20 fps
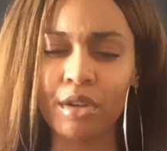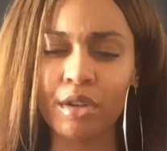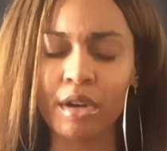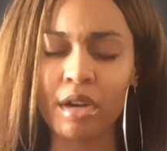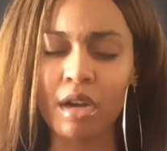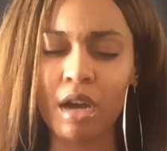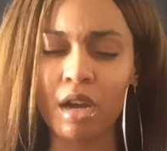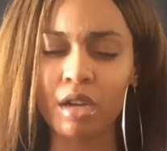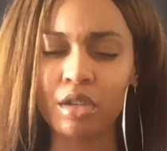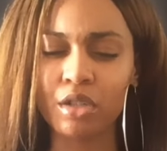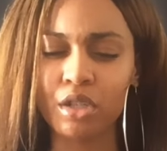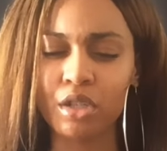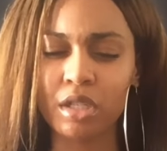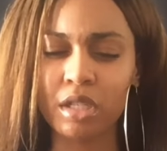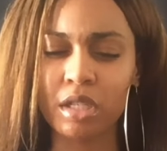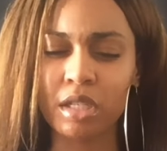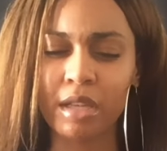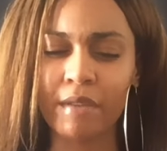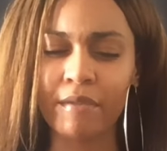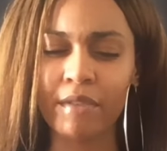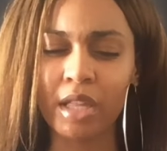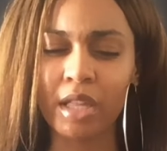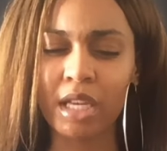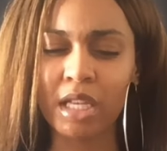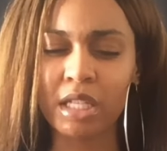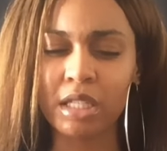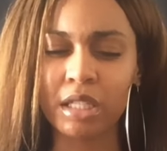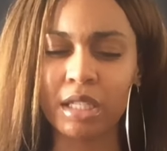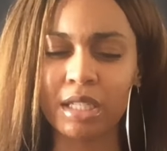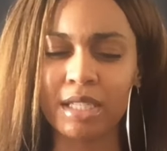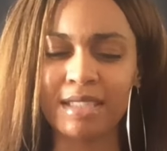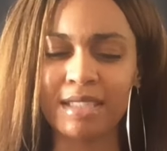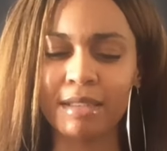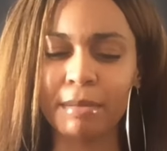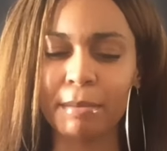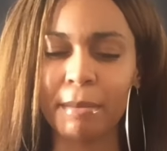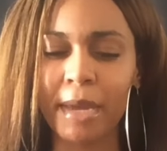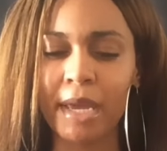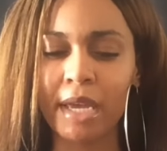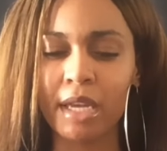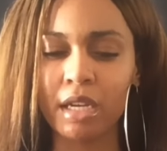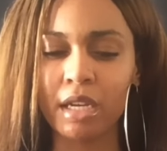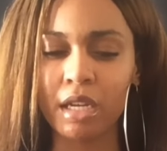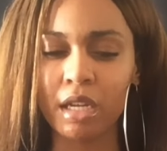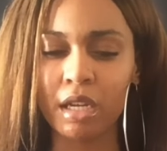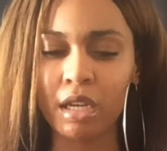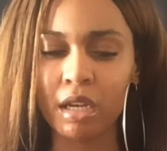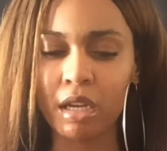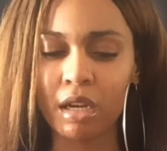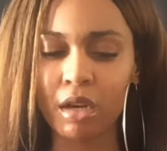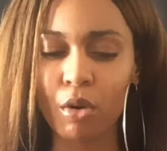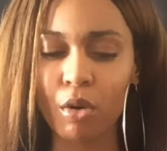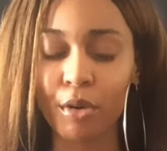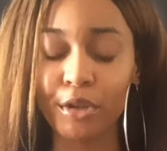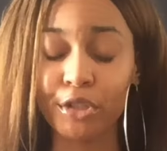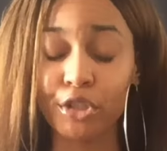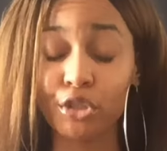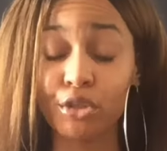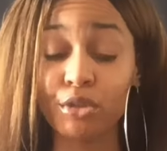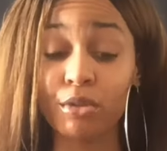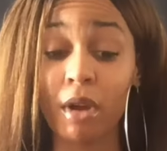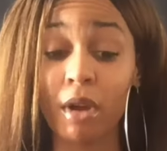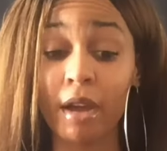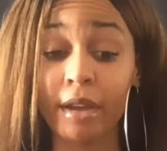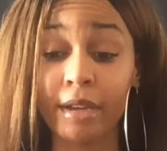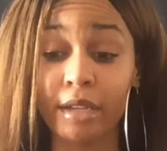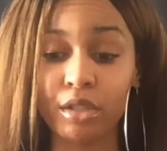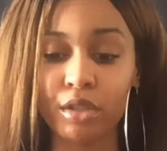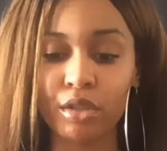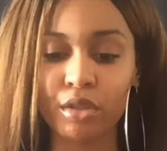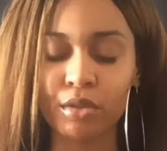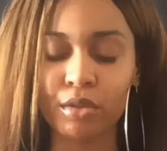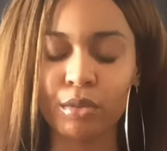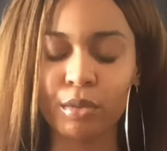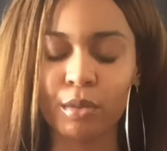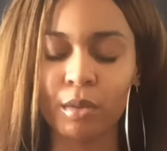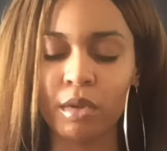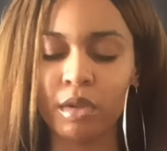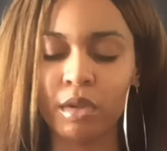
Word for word: your consciousness, I feel like it's expanding or it's trying to.